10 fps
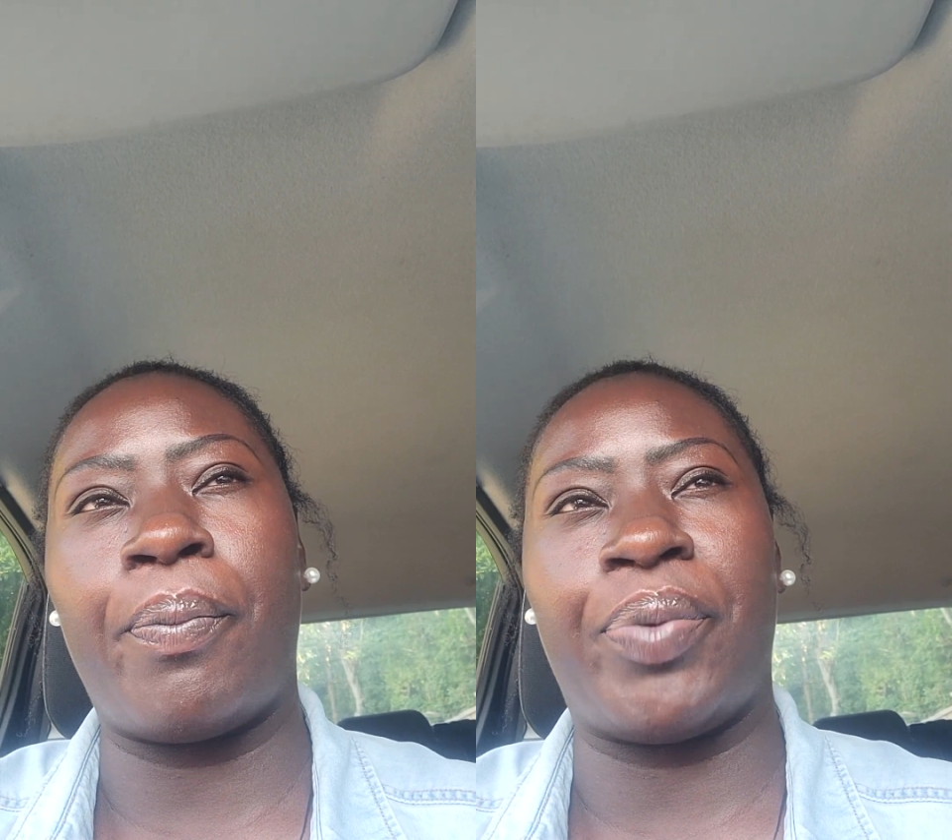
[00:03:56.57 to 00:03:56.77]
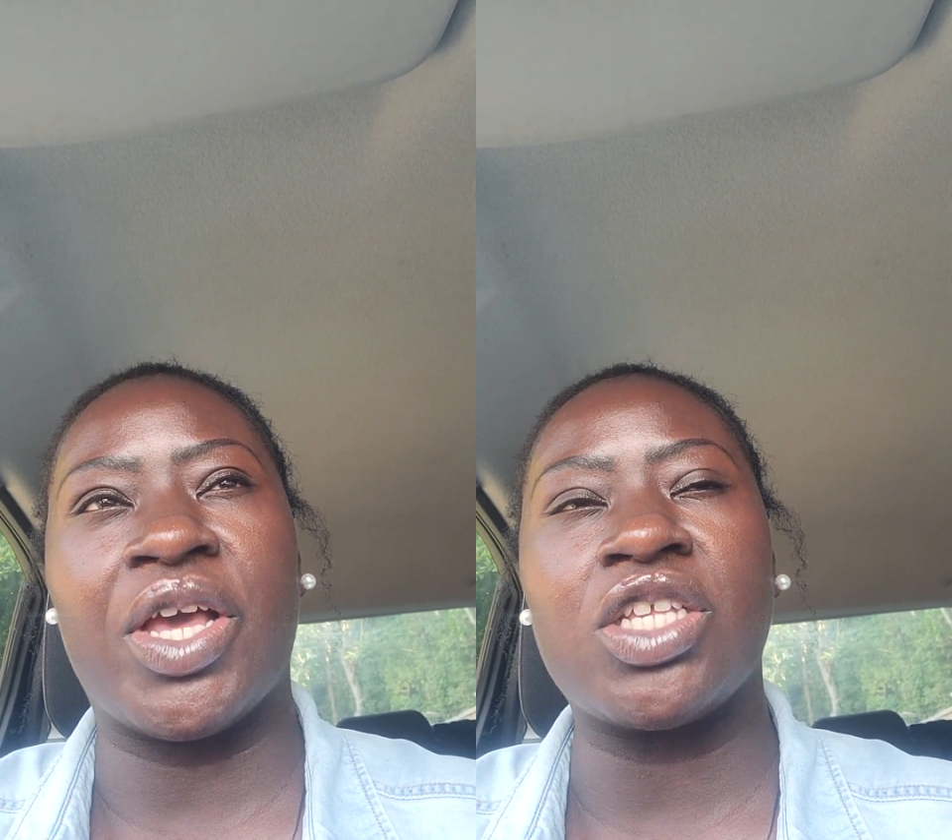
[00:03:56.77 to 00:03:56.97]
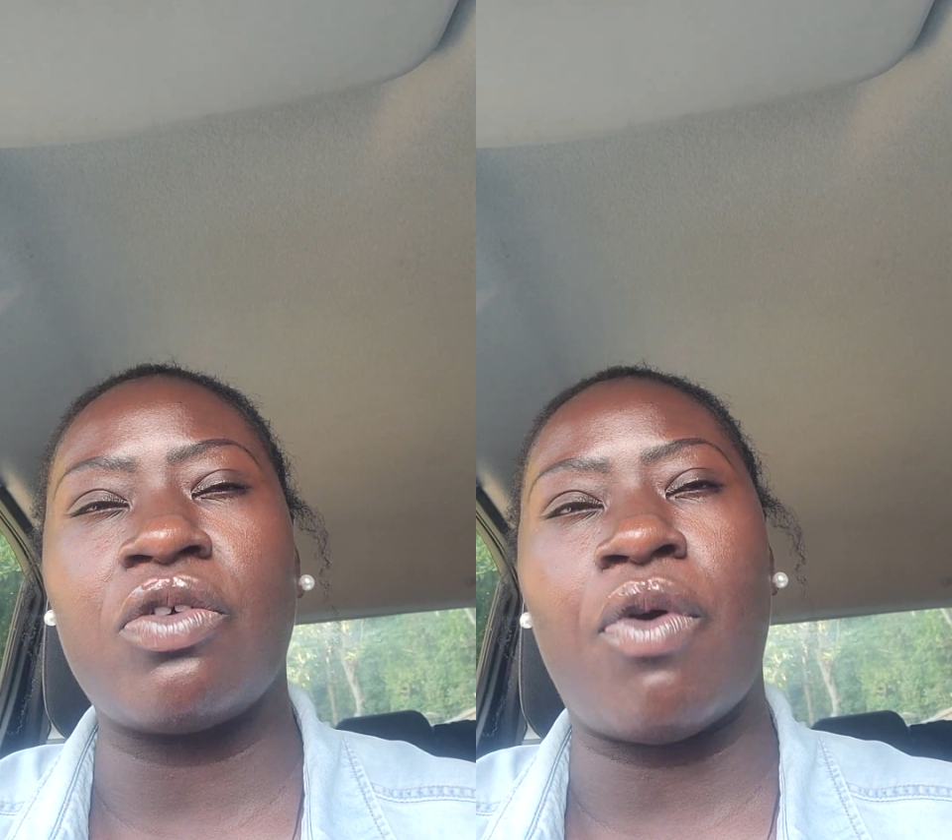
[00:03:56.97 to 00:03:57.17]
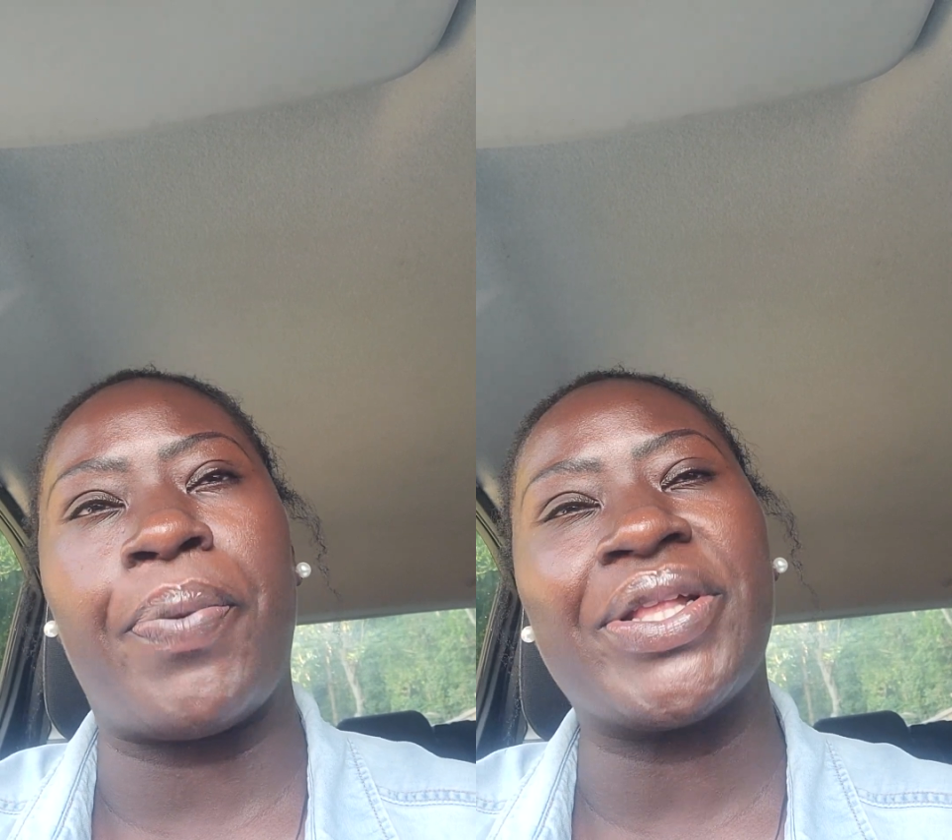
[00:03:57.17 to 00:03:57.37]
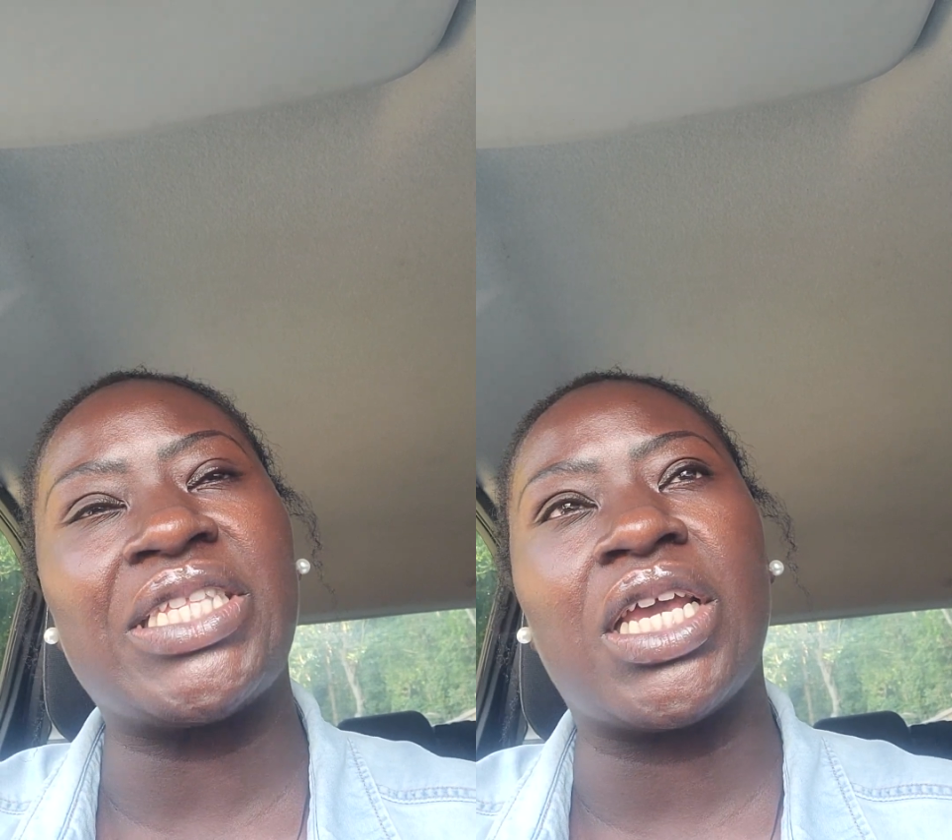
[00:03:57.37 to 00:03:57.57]
because of a
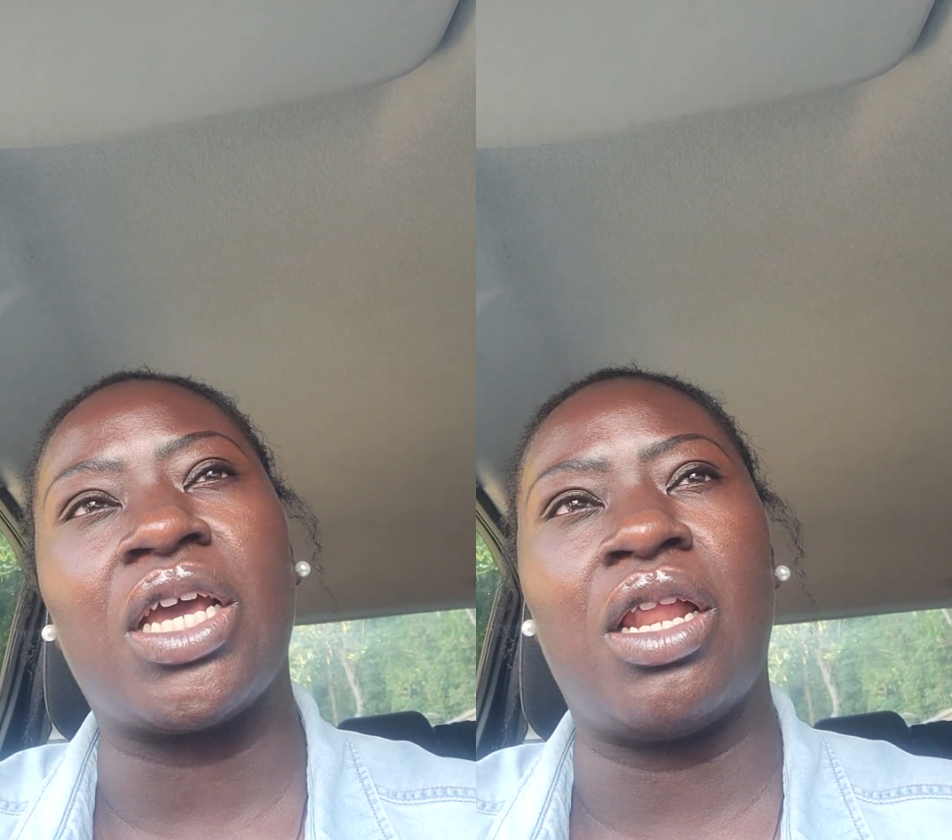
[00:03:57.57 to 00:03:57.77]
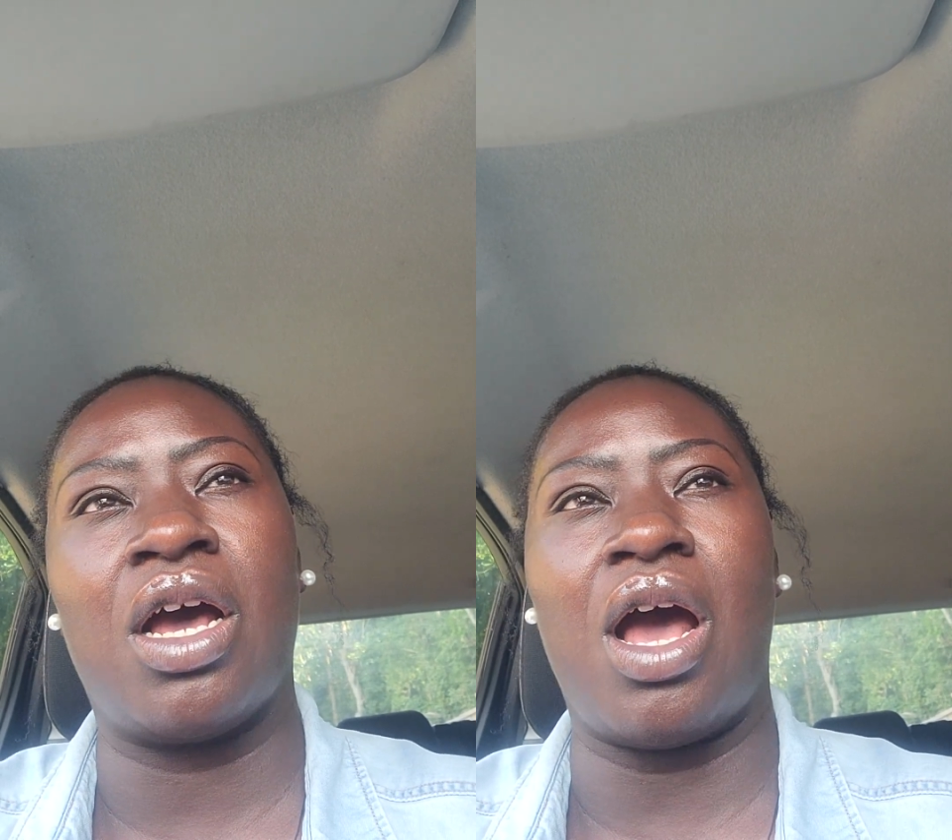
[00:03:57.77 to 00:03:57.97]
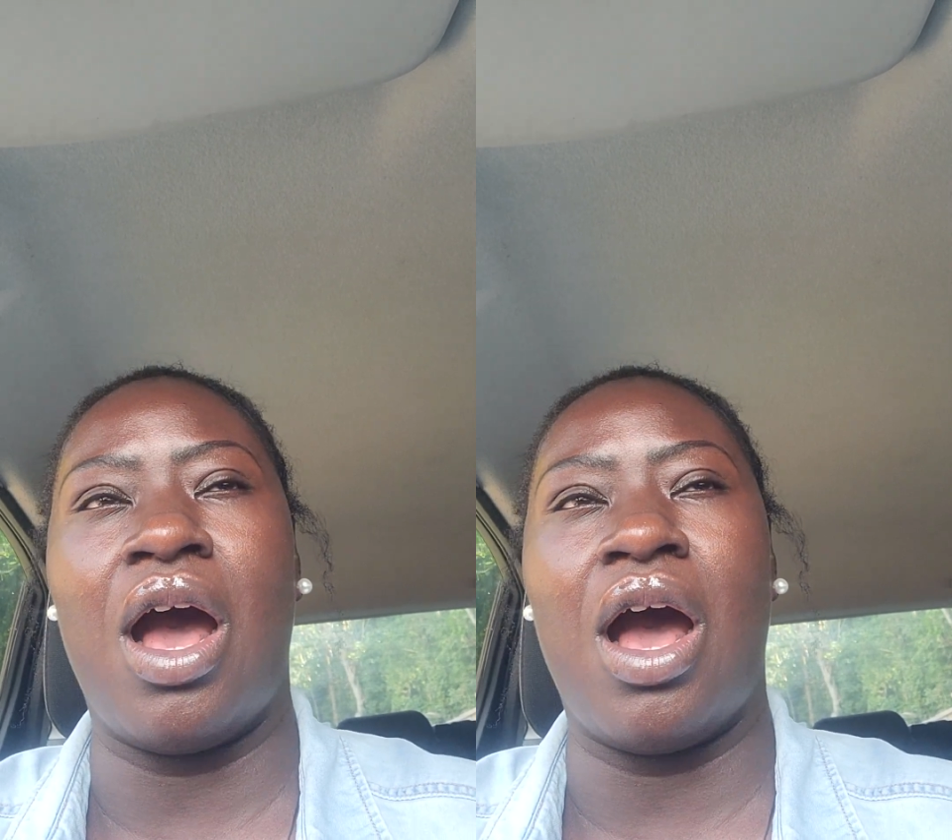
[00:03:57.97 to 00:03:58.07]
particular